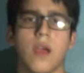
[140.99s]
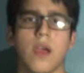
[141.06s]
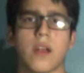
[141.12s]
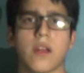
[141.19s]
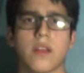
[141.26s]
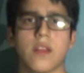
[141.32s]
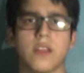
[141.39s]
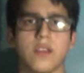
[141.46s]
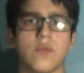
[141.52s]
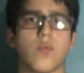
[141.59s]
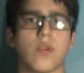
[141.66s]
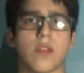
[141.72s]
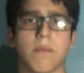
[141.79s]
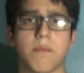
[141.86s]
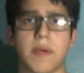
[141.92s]
And then this is
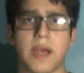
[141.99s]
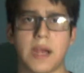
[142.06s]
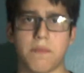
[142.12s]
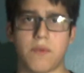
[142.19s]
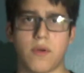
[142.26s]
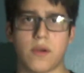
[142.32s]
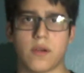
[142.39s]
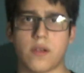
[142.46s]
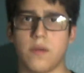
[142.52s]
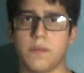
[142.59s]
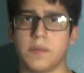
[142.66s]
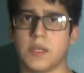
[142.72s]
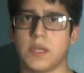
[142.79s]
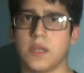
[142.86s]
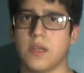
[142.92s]
where the bad part
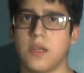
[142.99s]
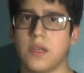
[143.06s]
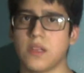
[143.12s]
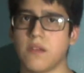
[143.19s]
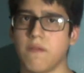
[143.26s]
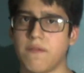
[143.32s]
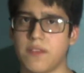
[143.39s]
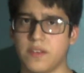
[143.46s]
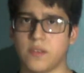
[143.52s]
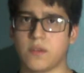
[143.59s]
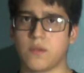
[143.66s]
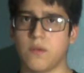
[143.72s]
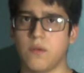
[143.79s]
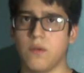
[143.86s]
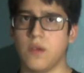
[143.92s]
comes in, the
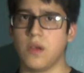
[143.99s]
physical.